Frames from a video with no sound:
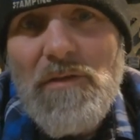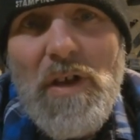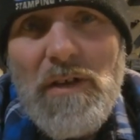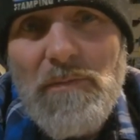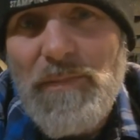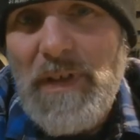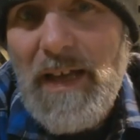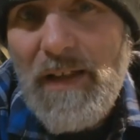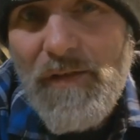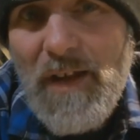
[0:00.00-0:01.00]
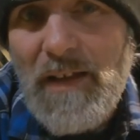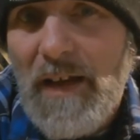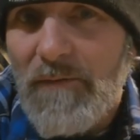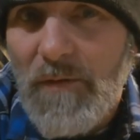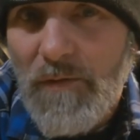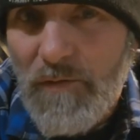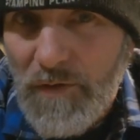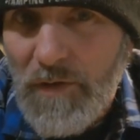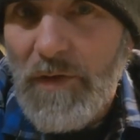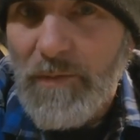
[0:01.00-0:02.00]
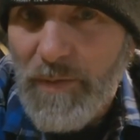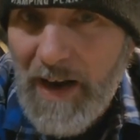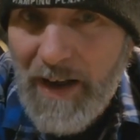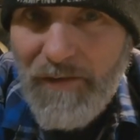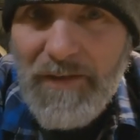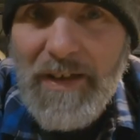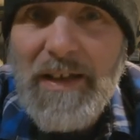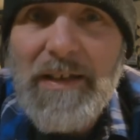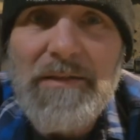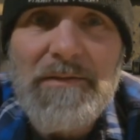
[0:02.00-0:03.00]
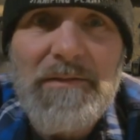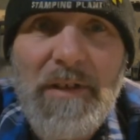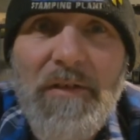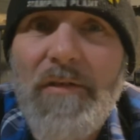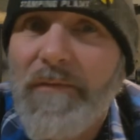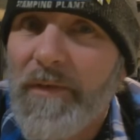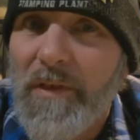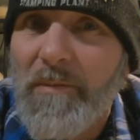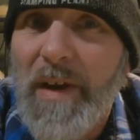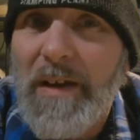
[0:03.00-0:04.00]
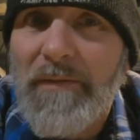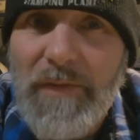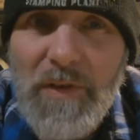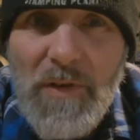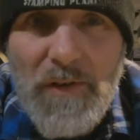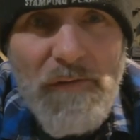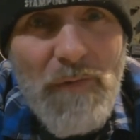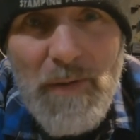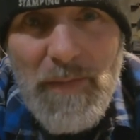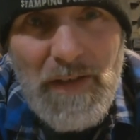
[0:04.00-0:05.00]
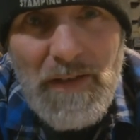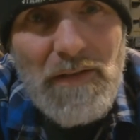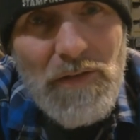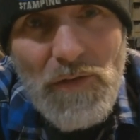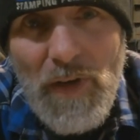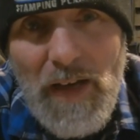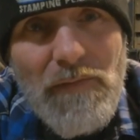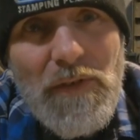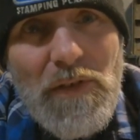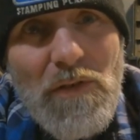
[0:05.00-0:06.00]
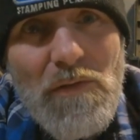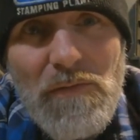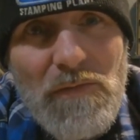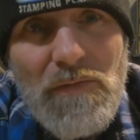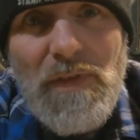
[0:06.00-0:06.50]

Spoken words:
check your PSA levels, you know, your prostate. This is for the men, of course. Women, you have your own